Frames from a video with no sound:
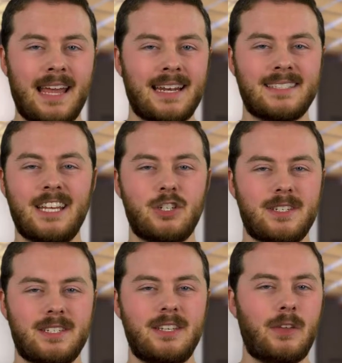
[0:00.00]
Anastasia
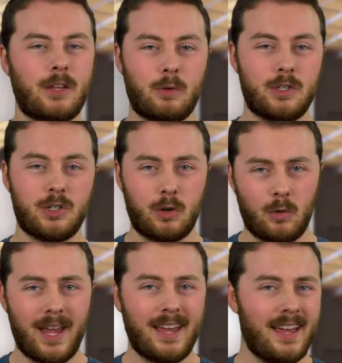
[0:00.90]
Steele and Christian
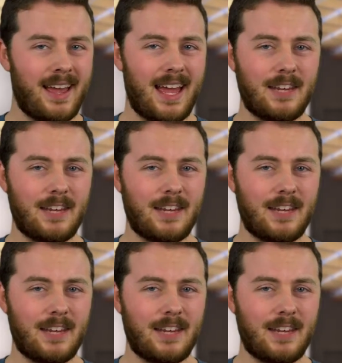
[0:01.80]
Grey,